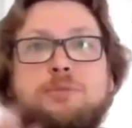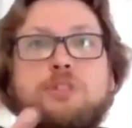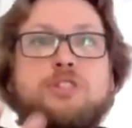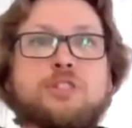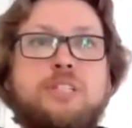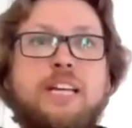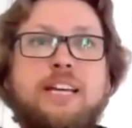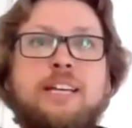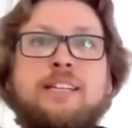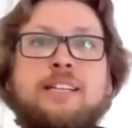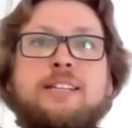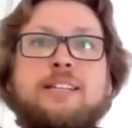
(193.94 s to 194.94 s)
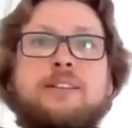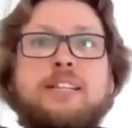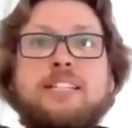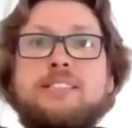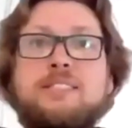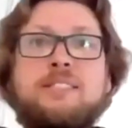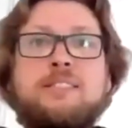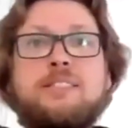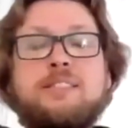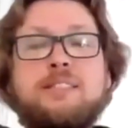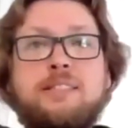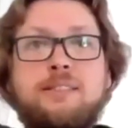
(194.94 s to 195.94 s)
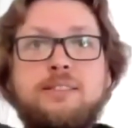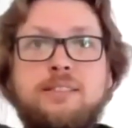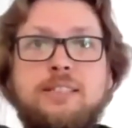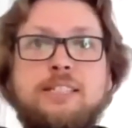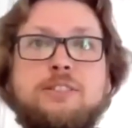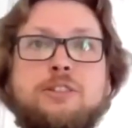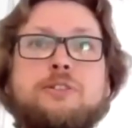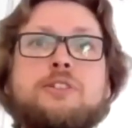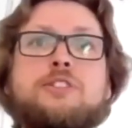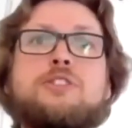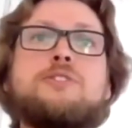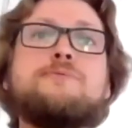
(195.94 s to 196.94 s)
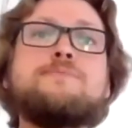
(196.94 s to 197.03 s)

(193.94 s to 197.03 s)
say in things as others.